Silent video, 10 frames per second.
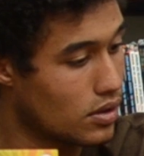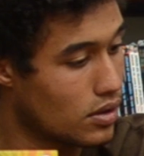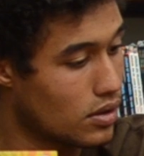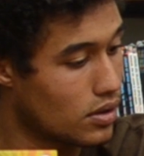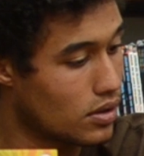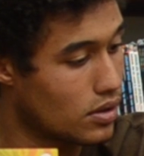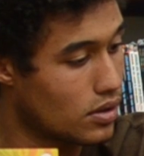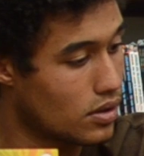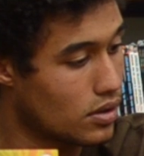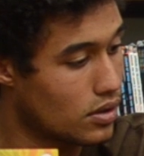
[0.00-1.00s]

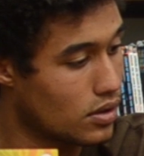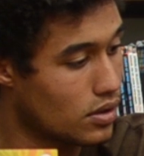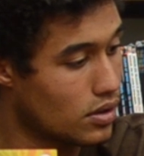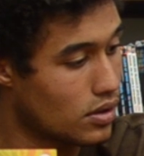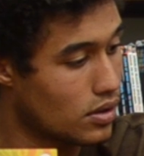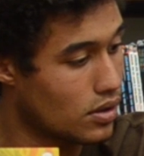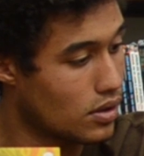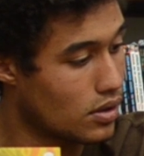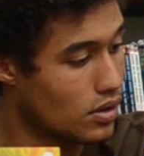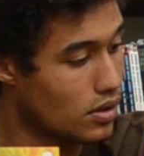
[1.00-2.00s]

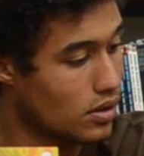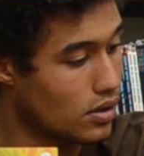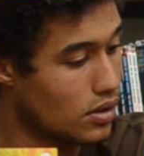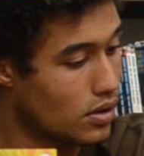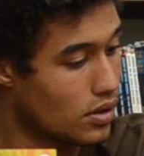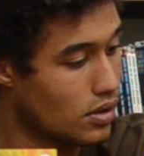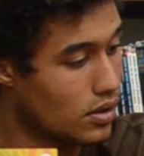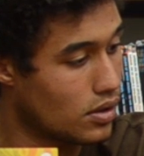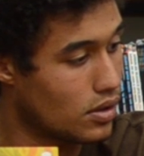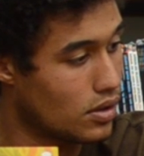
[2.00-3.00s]

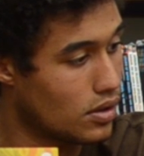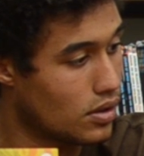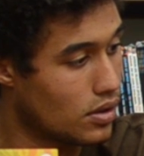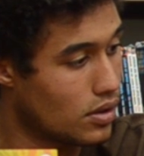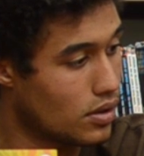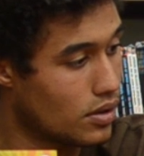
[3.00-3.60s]
The person shown says nothing.